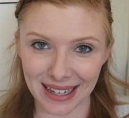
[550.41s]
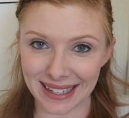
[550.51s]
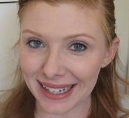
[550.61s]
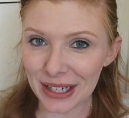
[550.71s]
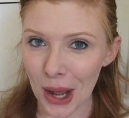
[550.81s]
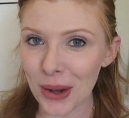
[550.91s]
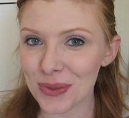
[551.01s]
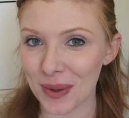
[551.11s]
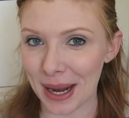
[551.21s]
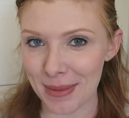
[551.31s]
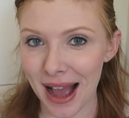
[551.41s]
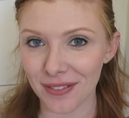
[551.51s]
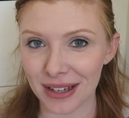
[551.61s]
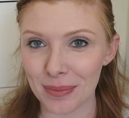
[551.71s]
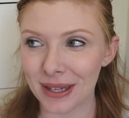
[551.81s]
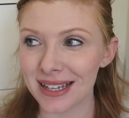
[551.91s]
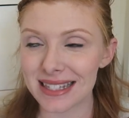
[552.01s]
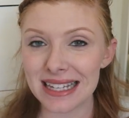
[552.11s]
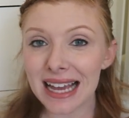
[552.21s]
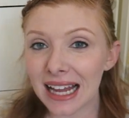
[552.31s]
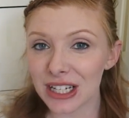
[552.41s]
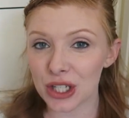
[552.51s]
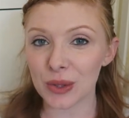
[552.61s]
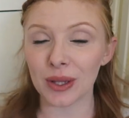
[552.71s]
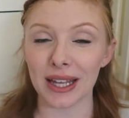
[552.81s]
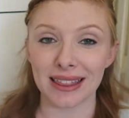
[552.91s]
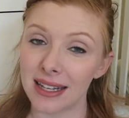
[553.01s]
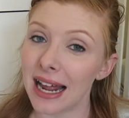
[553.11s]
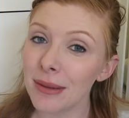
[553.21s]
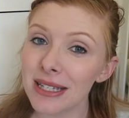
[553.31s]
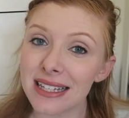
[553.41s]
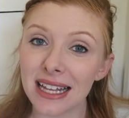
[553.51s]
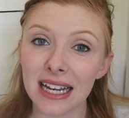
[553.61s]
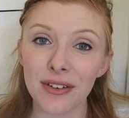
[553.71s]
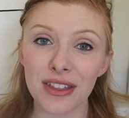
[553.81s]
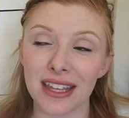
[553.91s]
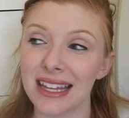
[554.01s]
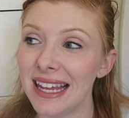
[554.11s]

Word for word: and he knows what I'm having because he had to do like the anatomy scan and everything.